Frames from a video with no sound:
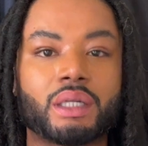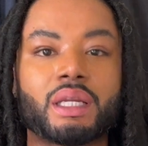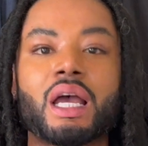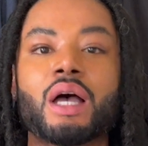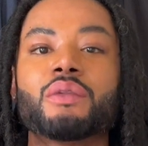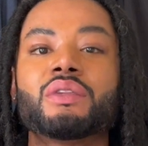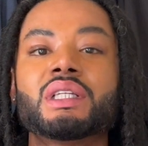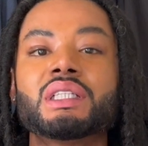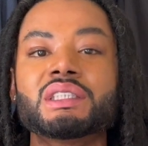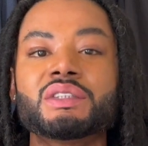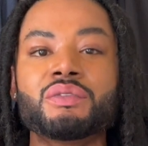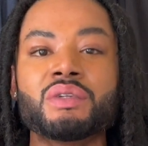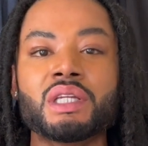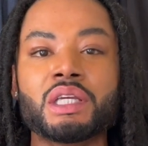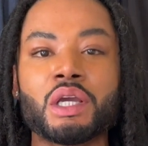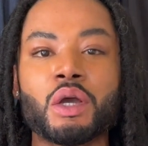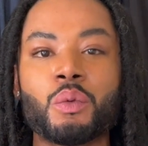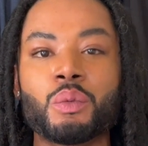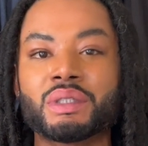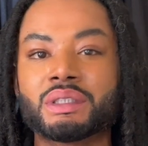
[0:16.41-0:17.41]
Now, this
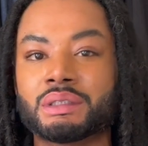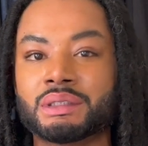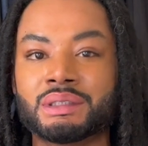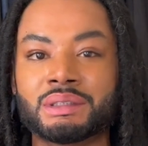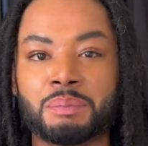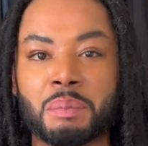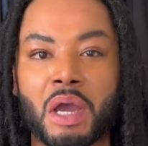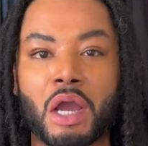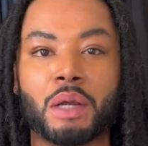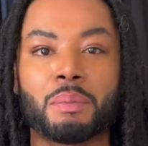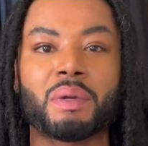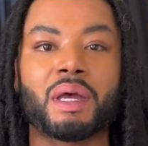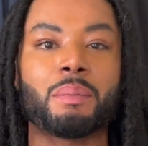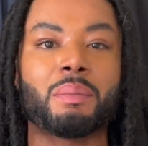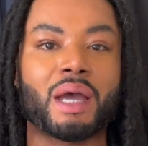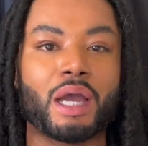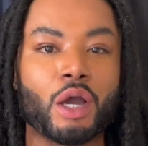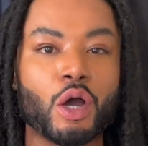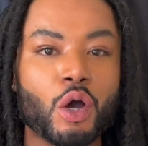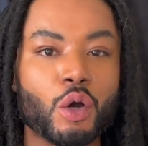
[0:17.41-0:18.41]
video was inspired by
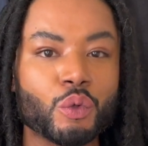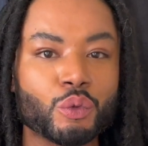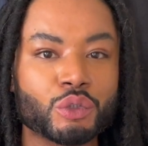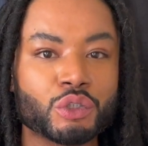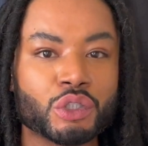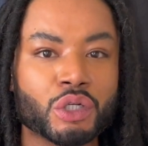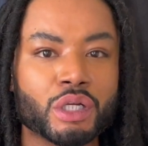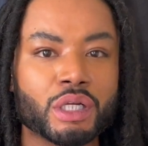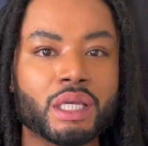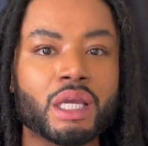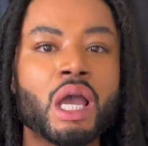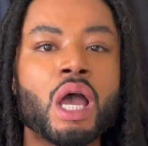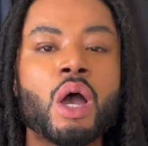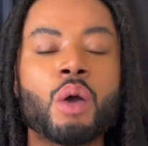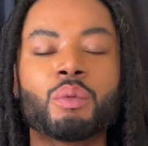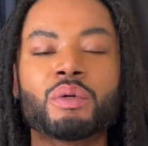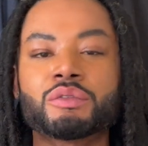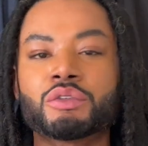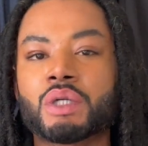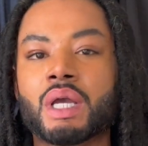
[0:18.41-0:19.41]
my own journey
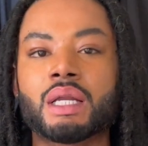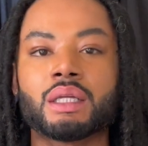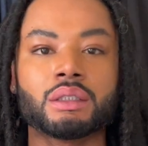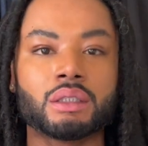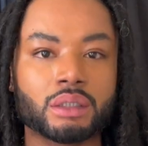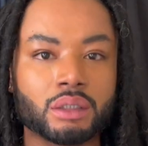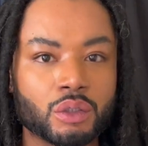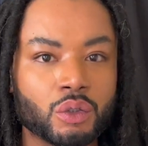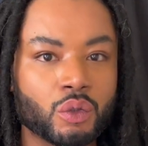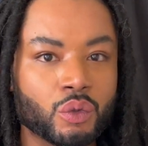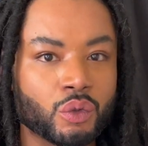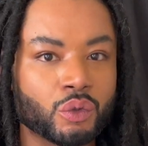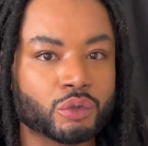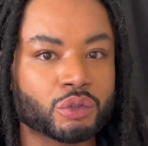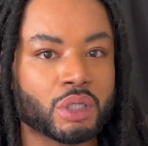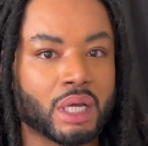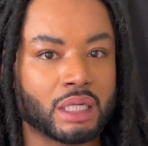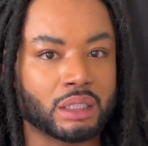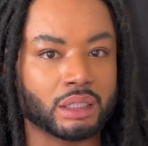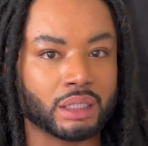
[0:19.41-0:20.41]
with trying to look cool,
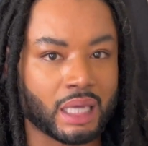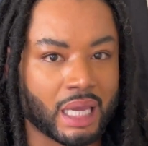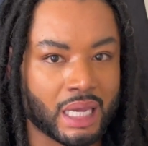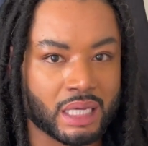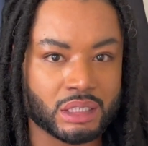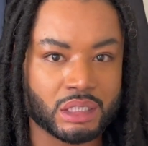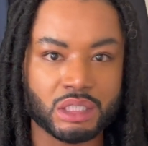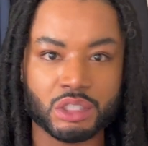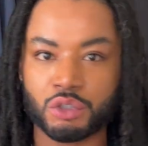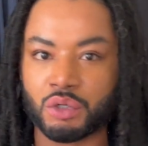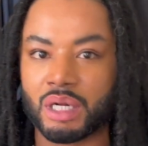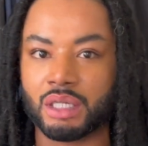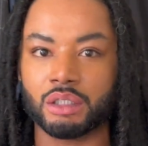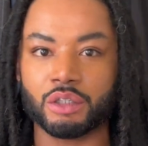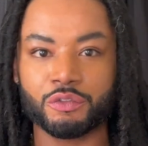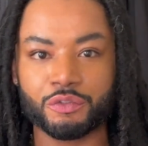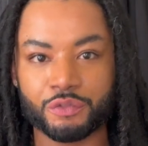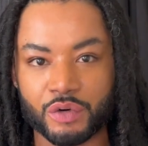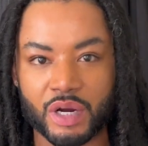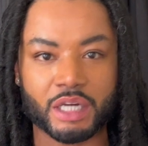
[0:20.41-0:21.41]
trying to look edgy, trying to
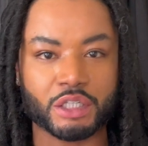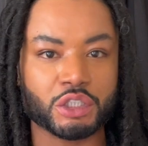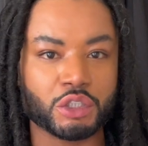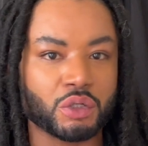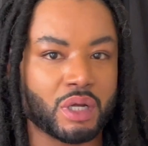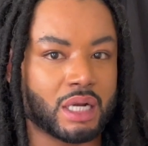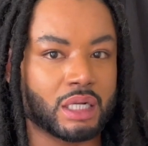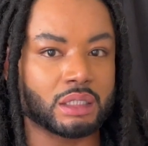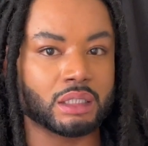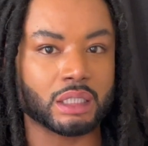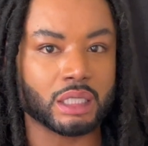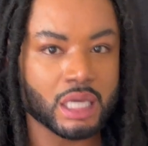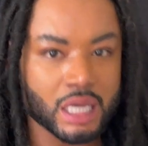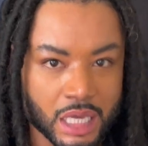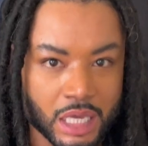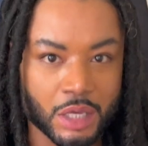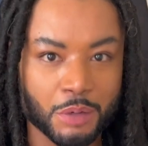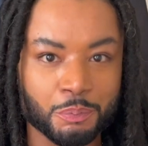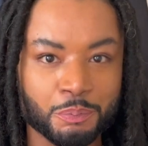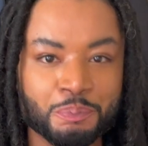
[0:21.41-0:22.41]
look fresh, trying to look
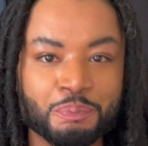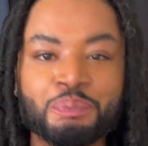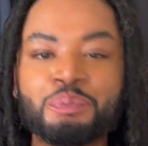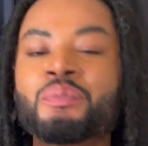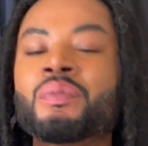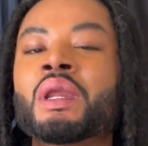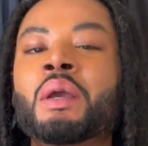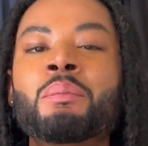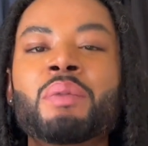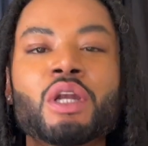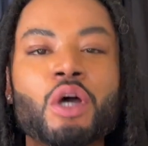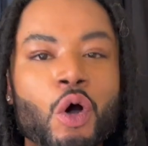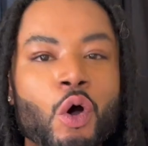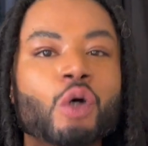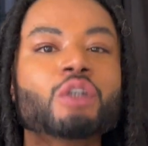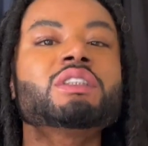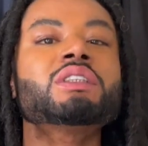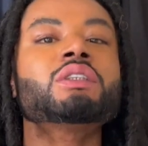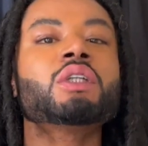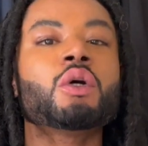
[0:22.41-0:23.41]
hip, but
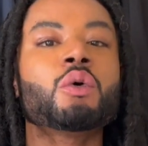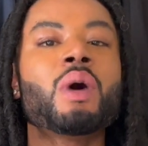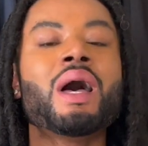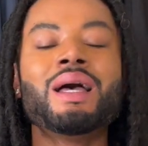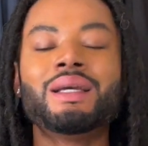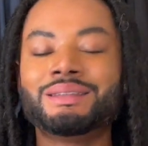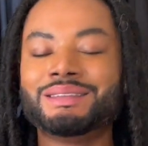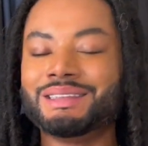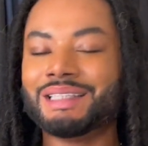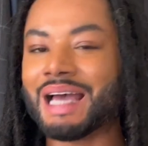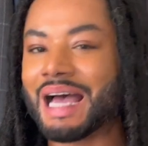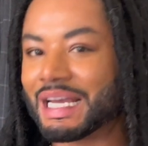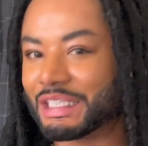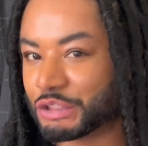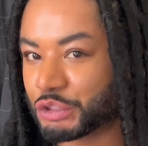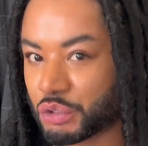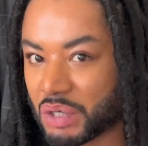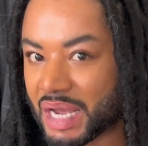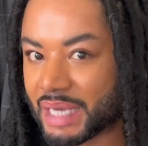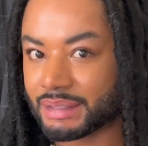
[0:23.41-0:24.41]
also not
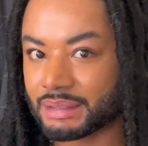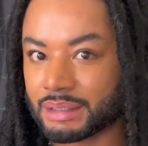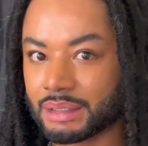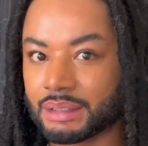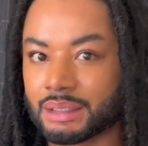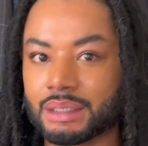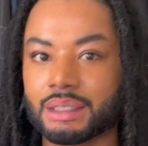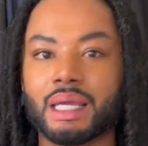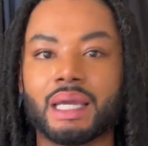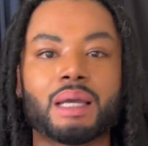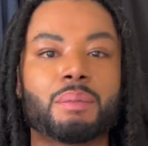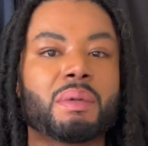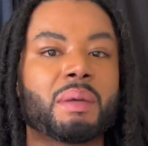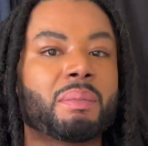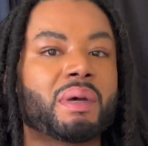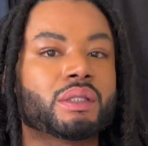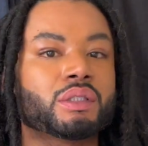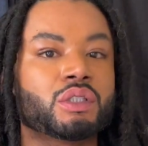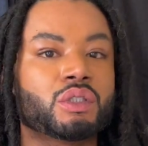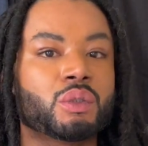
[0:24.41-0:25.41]
trying to look like I'm
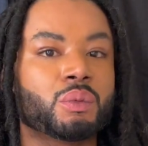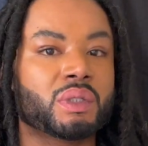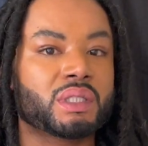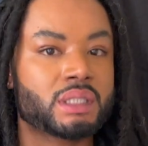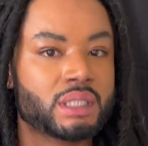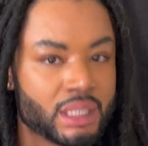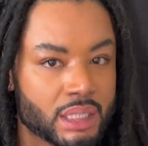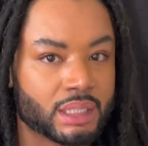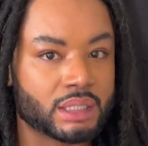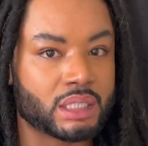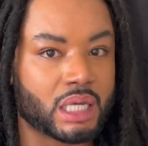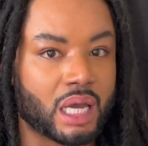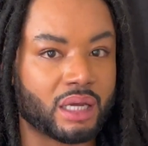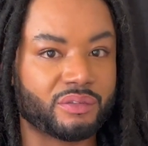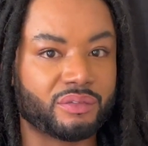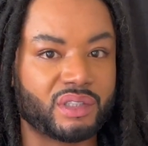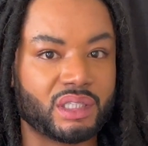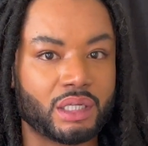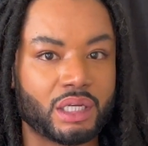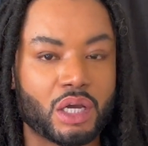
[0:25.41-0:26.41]
about to do a TikTok
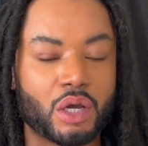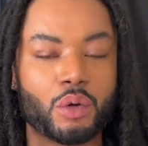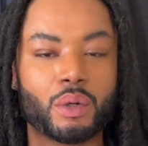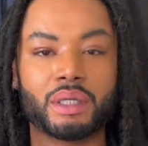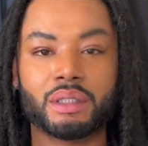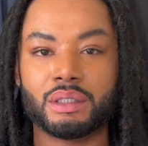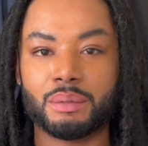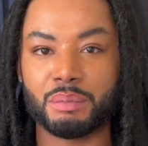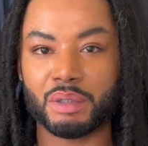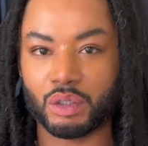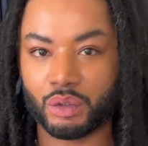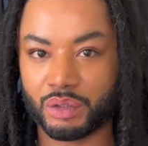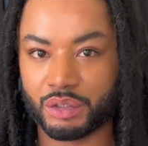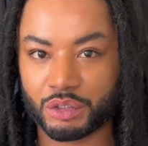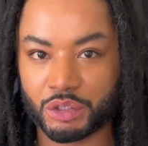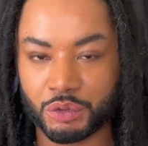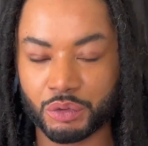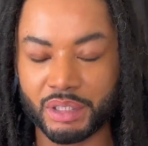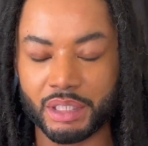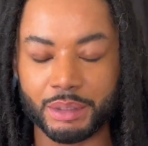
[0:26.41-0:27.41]
video in the middle of the
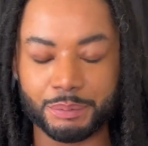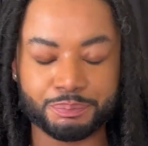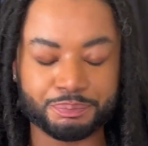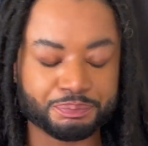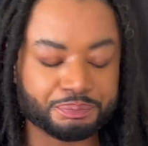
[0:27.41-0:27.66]
street.